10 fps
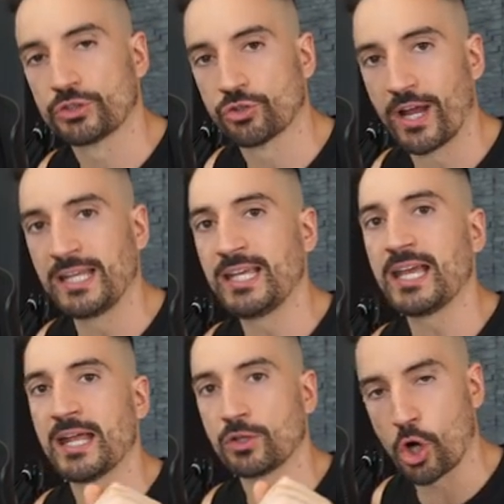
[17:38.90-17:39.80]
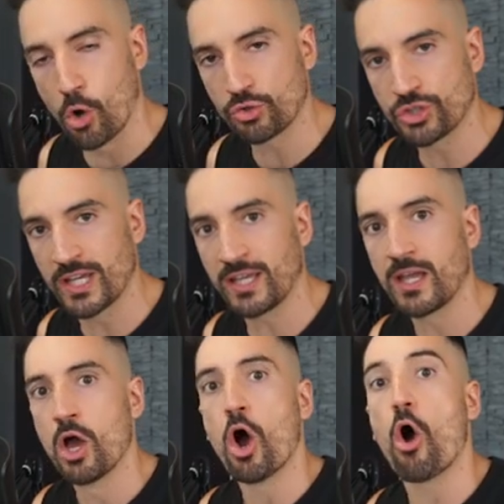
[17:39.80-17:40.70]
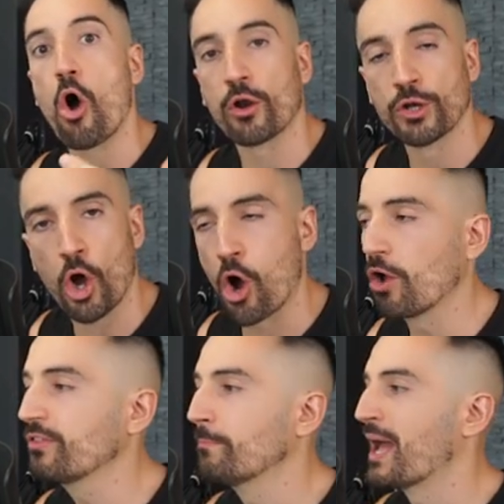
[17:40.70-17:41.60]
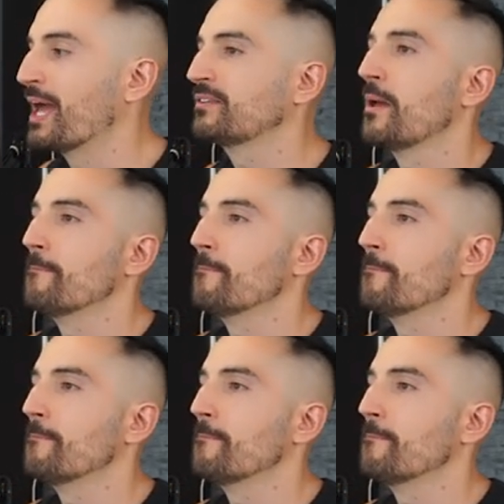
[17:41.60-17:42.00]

training and coaching on an on-demand